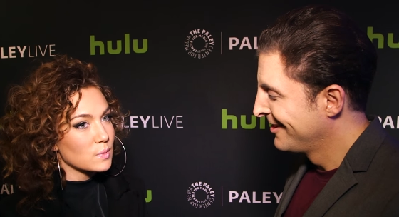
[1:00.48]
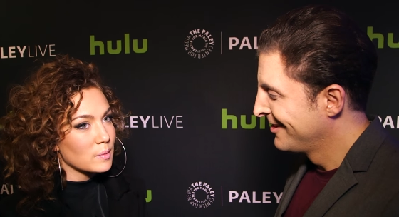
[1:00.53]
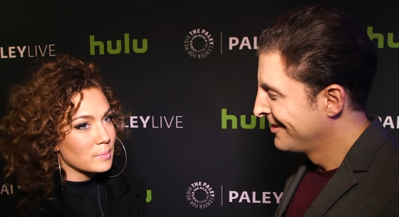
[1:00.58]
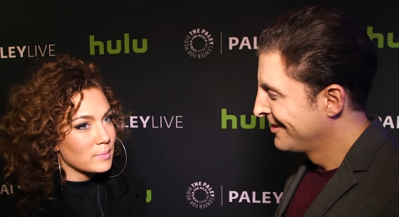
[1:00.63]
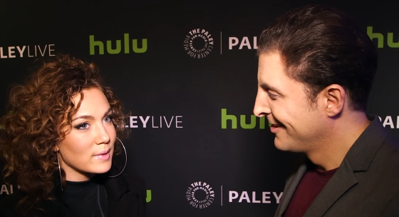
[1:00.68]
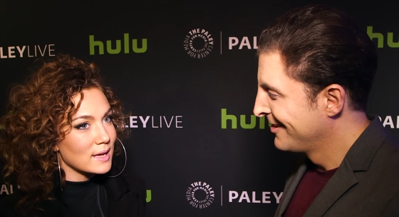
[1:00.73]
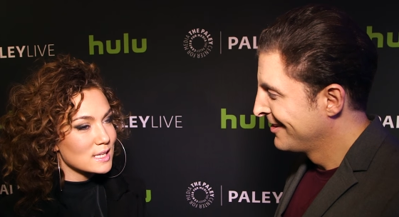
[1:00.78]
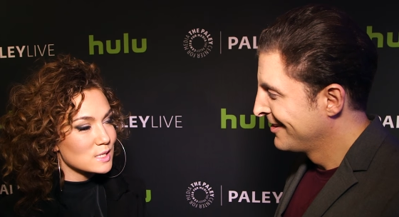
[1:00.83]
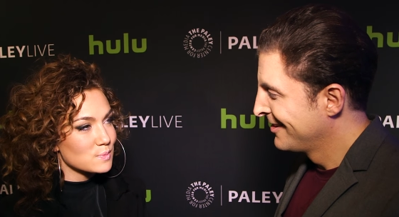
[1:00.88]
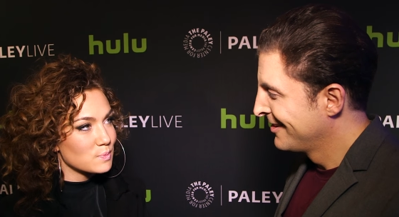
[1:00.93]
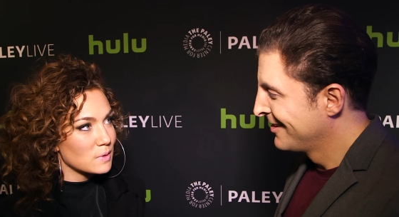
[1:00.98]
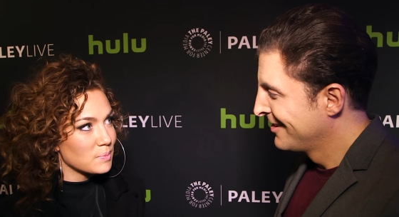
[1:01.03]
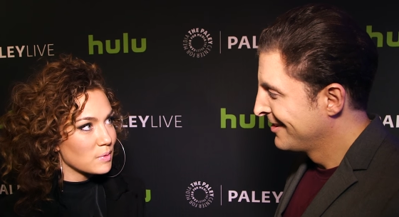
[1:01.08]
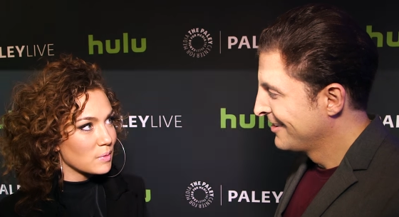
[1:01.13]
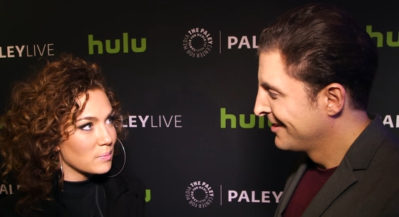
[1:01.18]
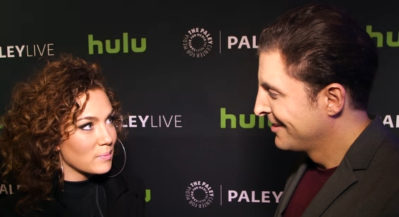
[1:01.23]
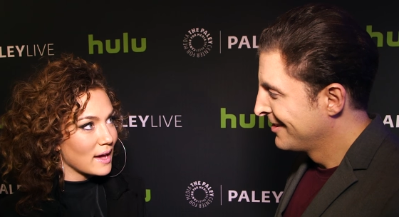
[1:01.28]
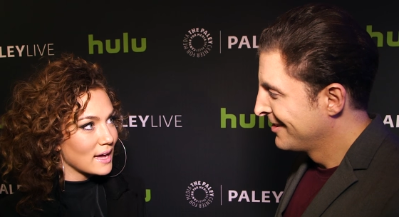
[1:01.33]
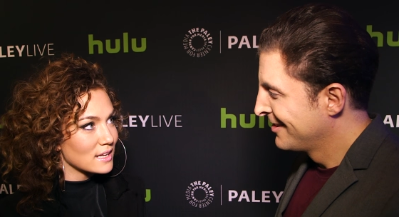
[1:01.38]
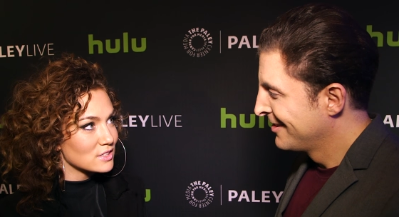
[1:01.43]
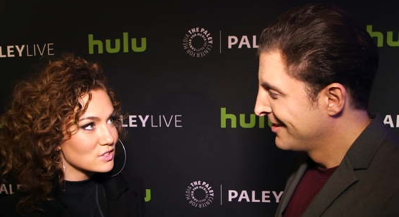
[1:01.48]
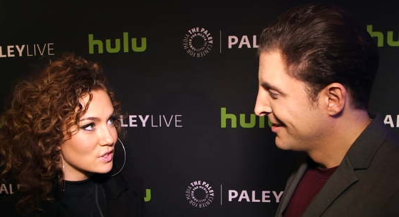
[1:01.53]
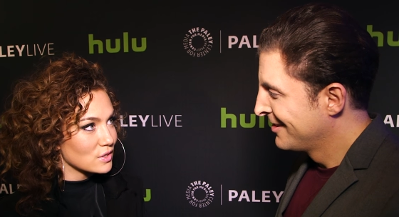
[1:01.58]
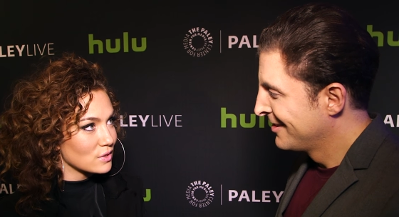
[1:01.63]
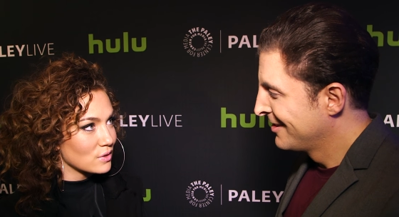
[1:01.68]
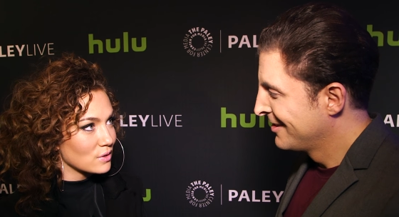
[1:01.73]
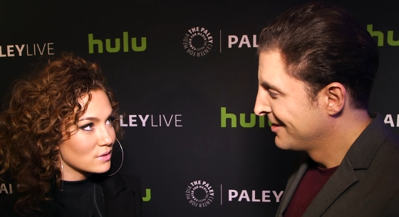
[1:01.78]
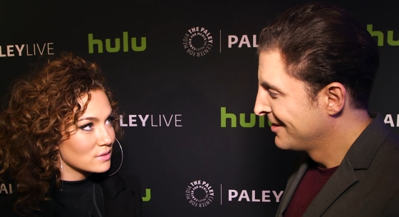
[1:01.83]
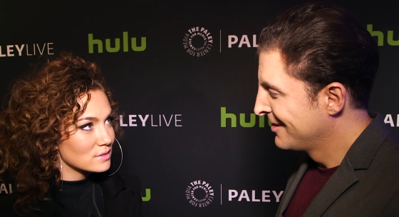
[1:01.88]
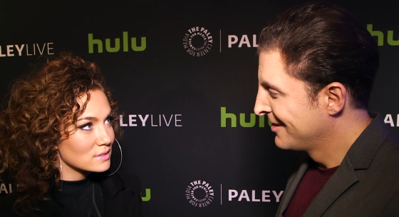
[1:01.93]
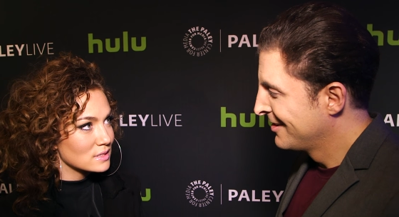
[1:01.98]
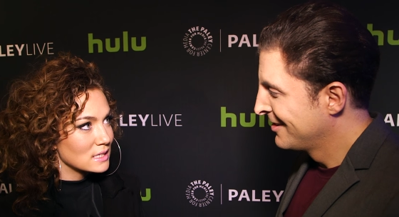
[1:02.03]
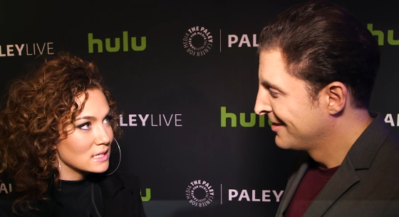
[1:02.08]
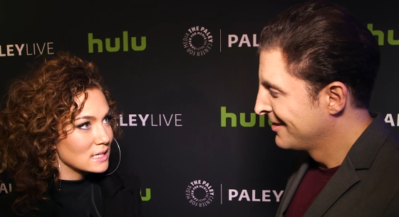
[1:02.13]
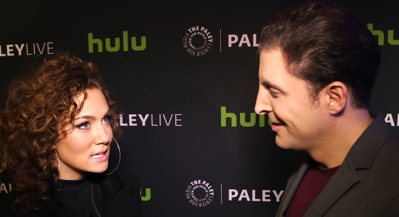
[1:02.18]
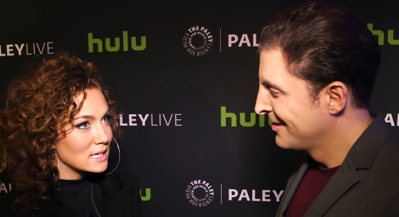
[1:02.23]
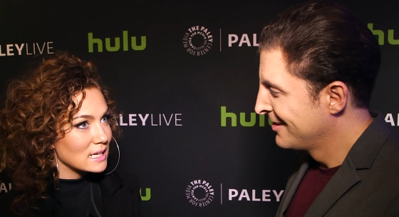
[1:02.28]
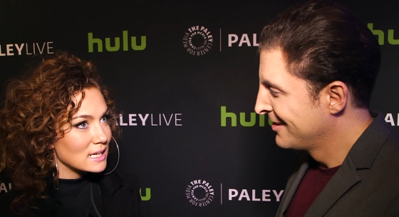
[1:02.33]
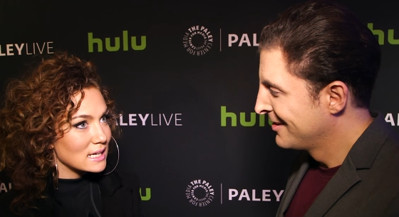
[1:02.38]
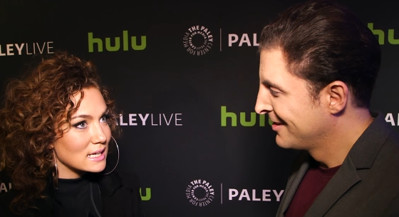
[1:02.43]
Speaker 1: what makes people magical
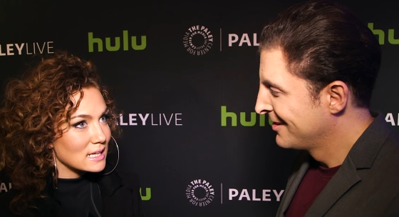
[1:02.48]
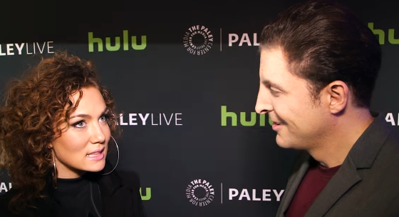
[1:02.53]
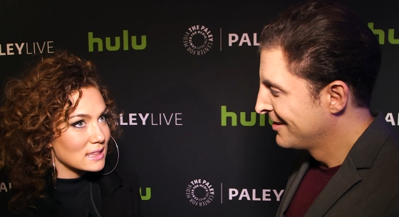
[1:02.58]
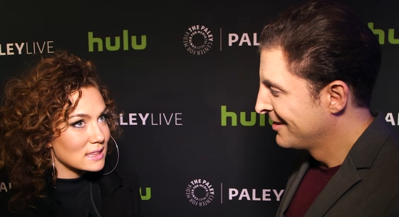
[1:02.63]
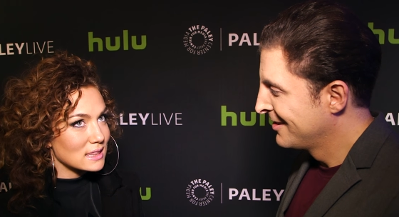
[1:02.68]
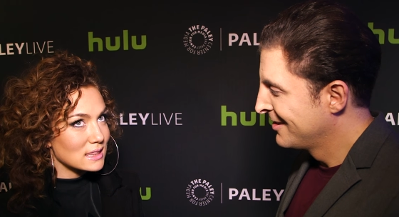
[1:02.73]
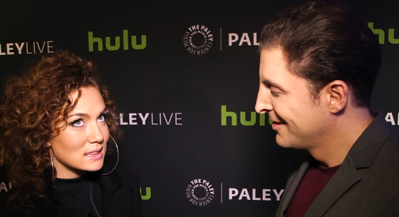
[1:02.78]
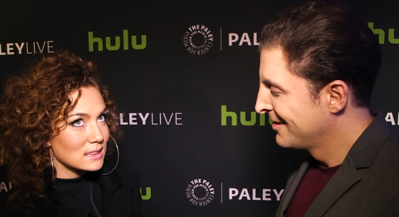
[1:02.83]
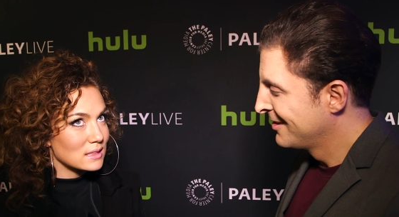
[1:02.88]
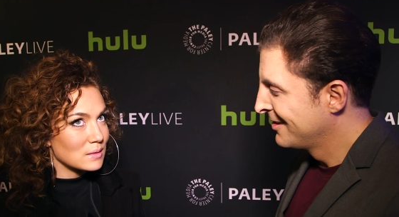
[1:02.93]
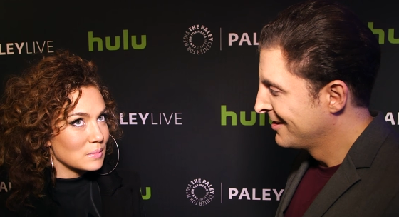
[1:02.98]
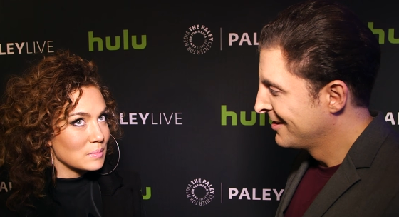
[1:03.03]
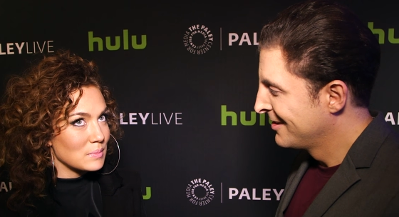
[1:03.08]
the